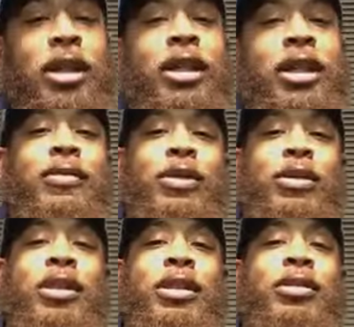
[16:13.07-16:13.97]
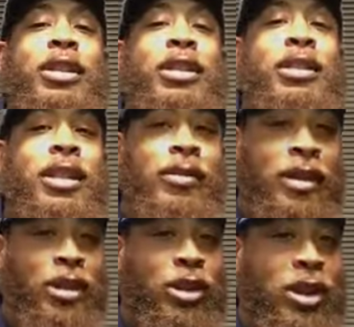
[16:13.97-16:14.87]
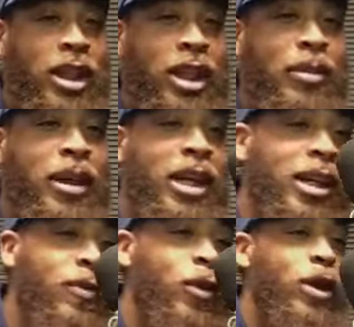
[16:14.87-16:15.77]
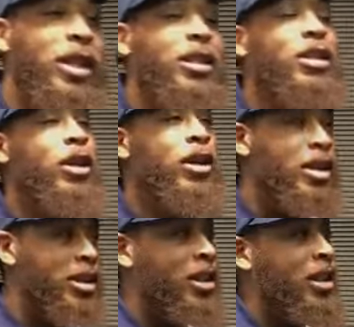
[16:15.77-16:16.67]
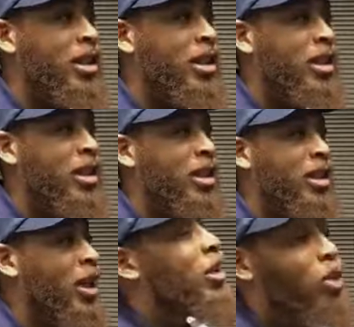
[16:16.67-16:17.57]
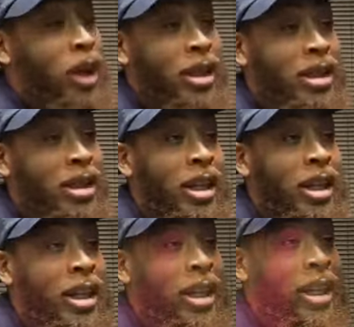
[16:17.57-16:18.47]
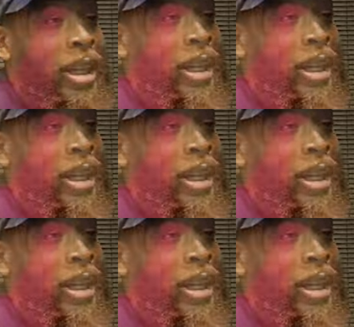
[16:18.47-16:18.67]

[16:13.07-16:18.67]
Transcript: interview series. Steven the Dream, E for Eternity. Just watched that video for